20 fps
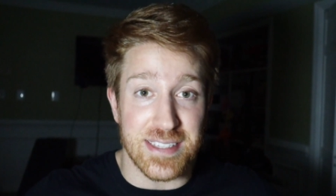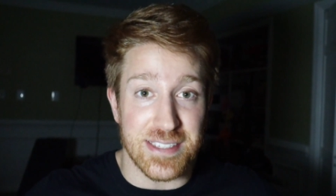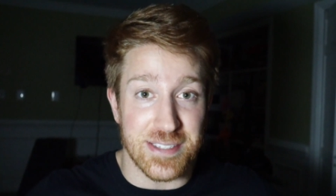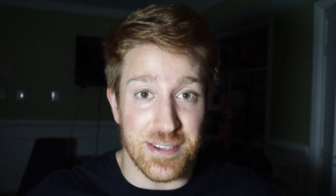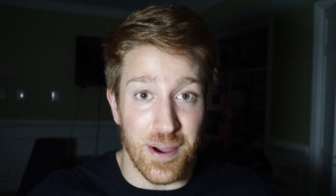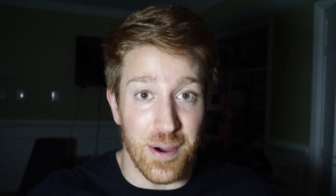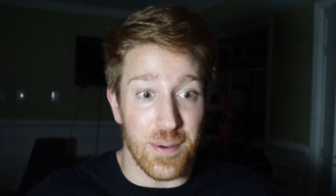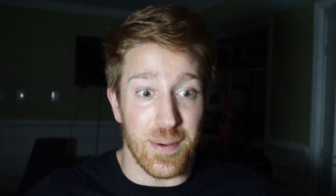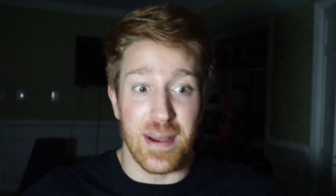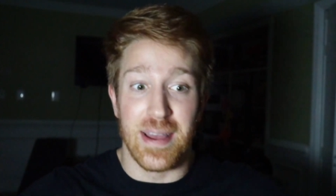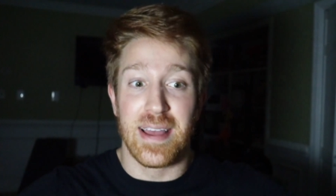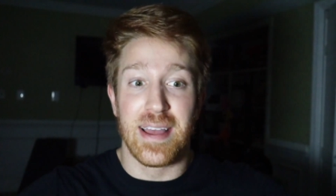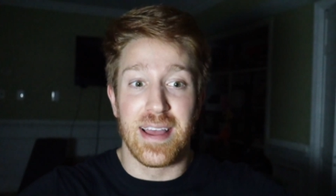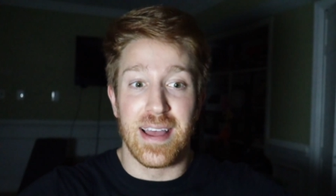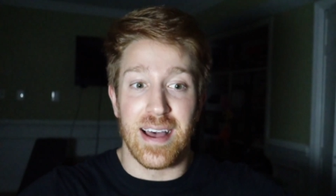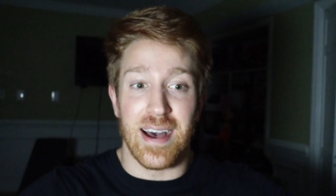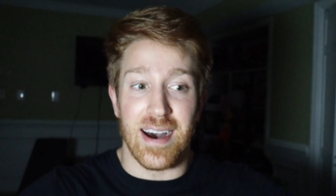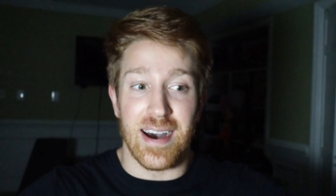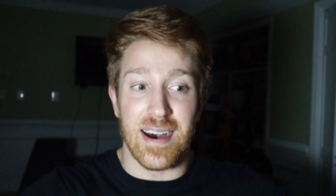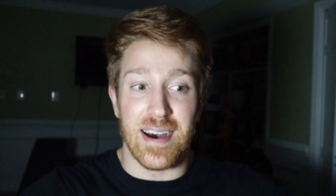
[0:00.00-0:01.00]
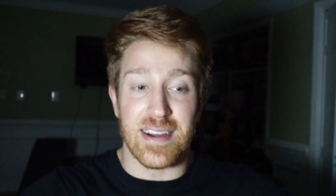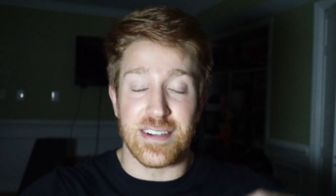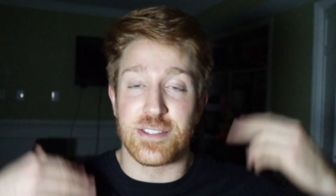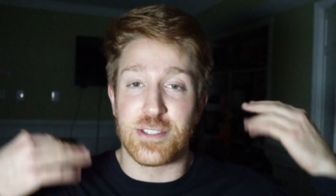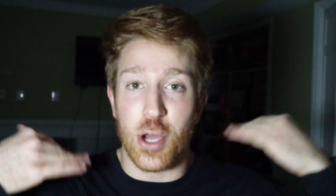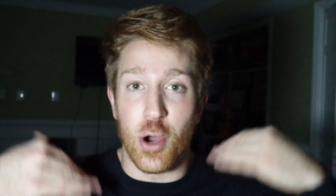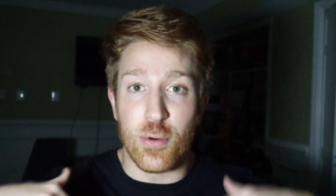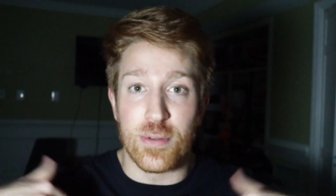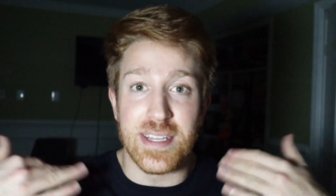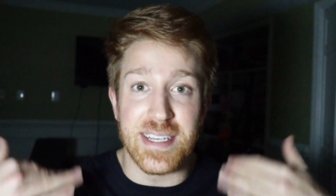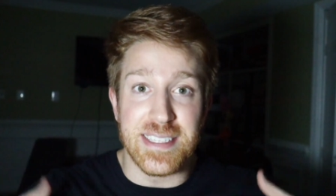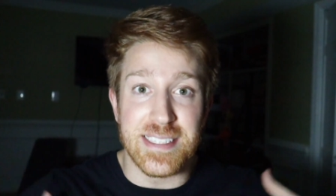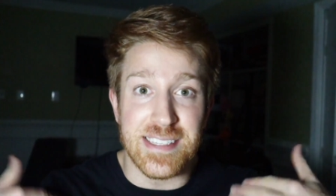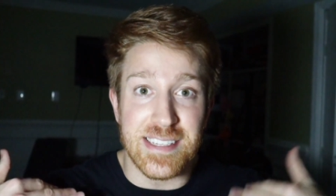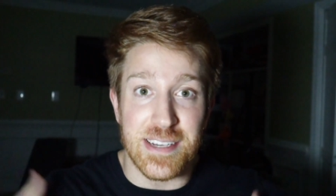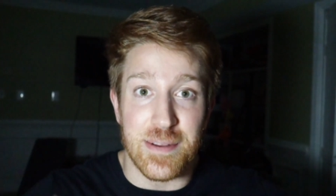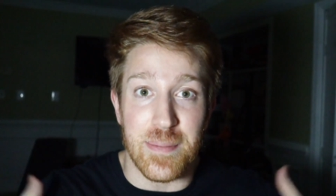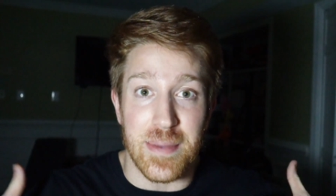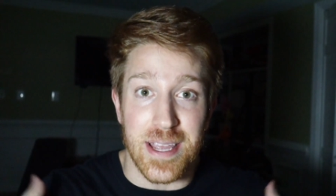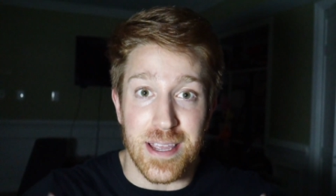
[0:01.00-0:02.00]
So uh, don't
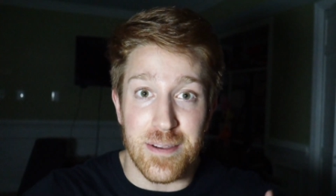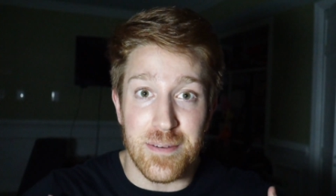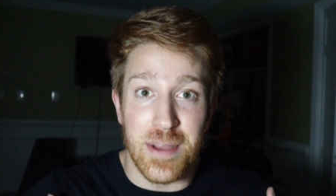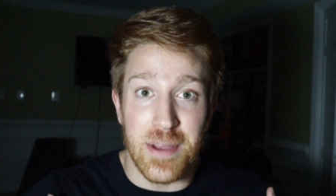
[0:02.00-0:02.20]
listen to me.